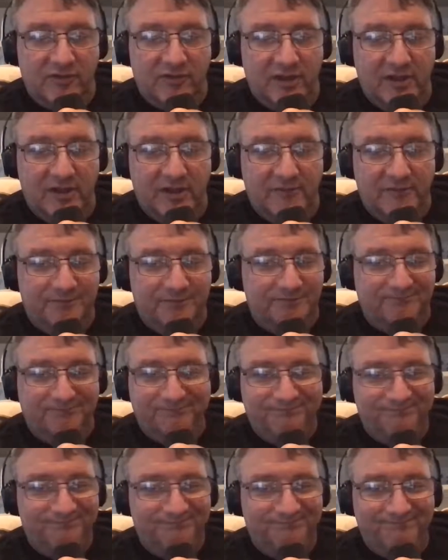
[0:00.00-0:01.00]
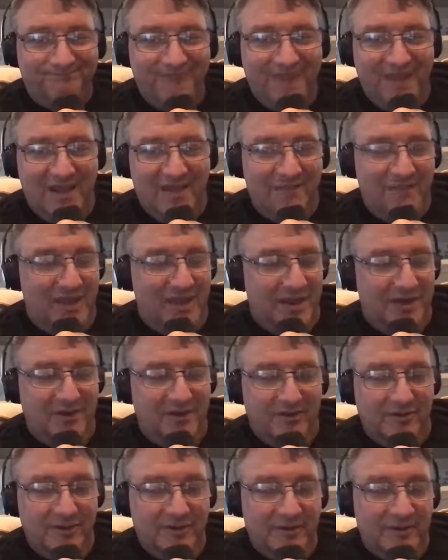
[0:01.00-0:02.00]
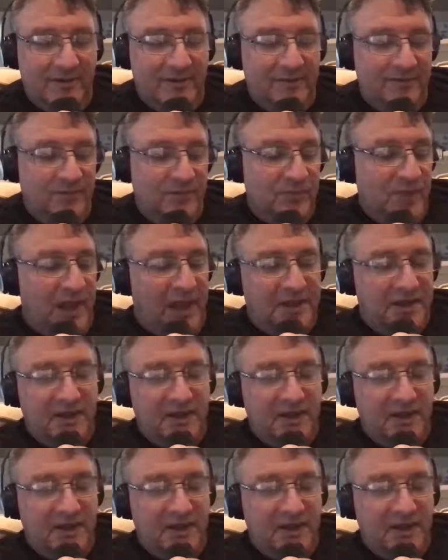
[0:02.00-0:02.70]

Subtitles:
yeah, I'm not into it. I did